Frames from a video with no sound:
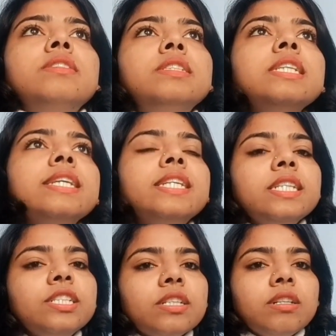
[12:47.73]

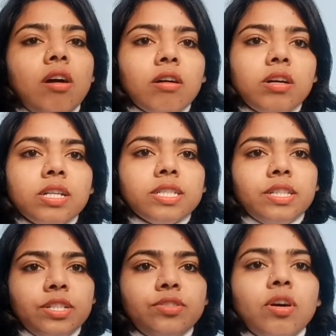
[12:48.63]
degradation occurs
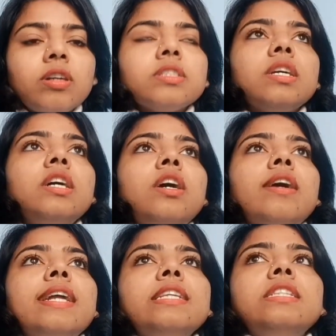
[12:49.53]
in the drugs,
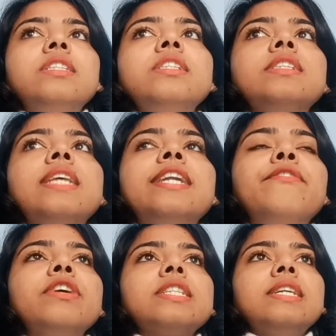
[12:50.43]
or any serious side
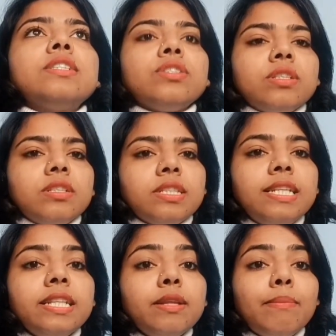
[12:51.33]
effects are
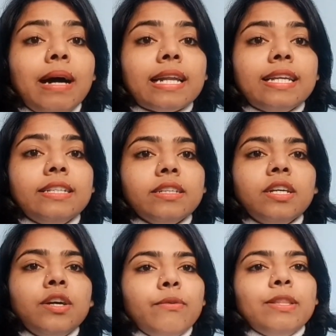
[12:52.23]
seen in the market
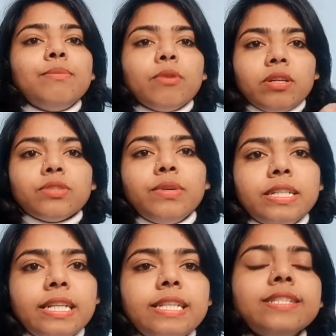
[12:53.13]
when the products were
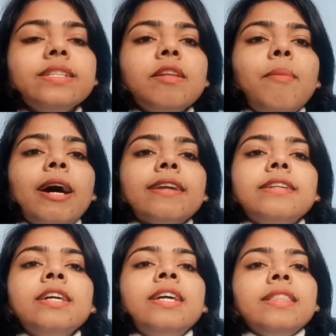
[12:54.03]
released in the
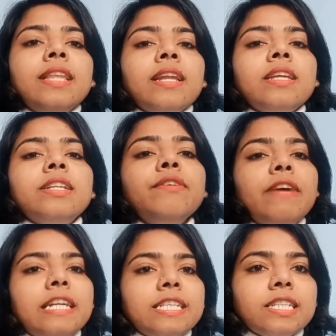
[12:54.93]
market, then
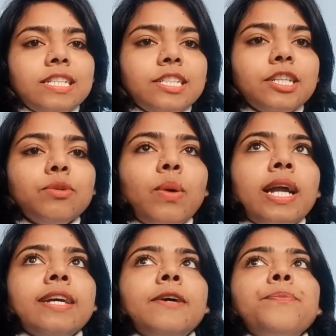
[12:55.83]
revalidation is
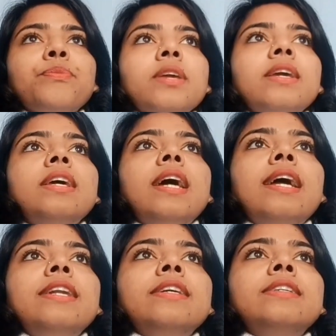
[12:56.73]
required. Okay,
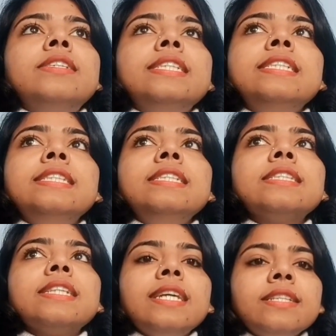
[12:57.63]
and in
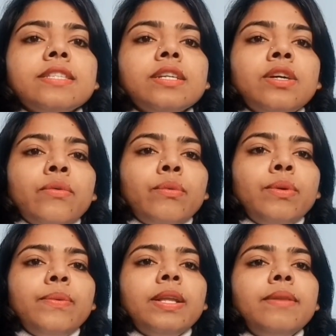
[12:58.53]
this case
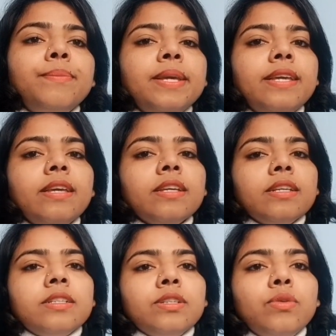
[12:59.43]
we will be
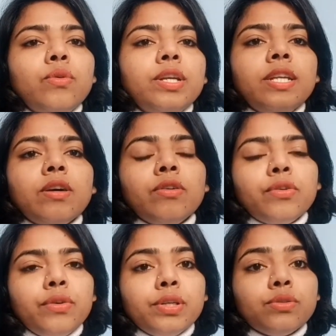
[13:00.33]

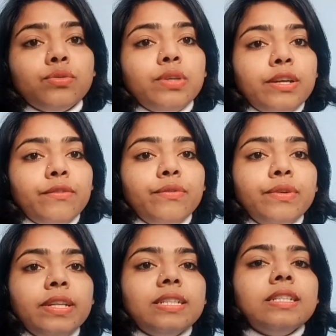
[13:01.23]
going through
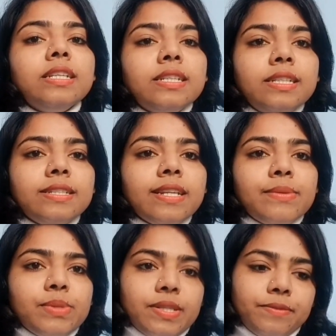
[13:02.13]
every
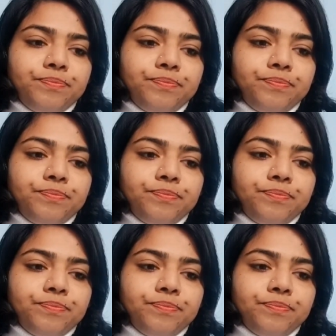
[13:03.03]
steps.